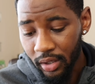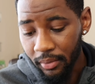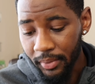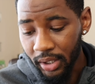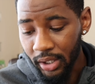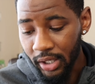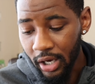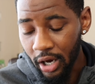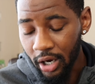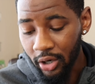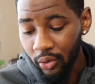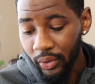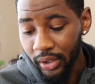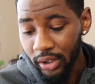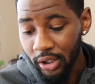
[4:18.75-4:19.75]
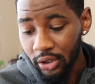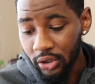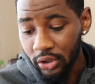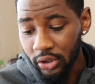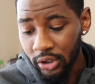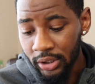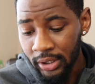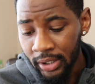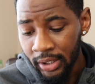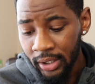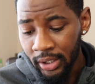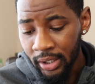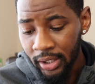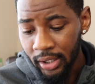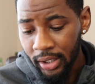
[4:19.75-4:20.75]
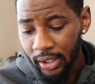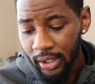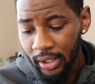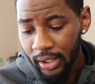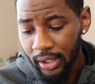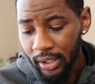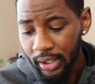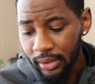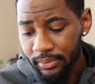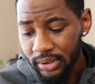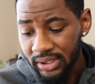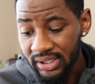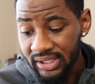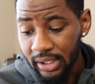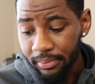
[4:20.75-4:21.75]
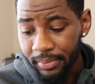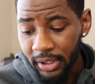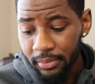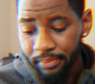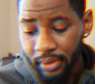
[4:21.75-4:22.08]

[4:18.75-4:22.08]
Let me give y'all a quick little um, simply